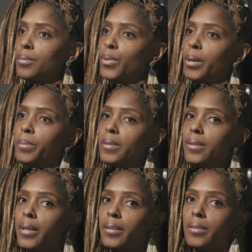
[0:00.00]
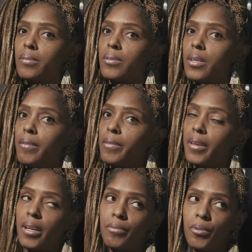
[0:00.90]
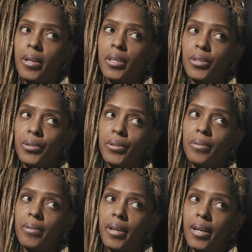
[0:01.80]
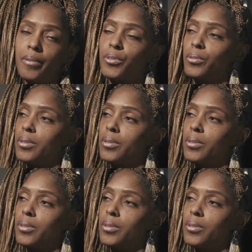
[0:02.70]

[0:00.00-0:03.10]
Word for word: probably like seventh, eighth grade year, after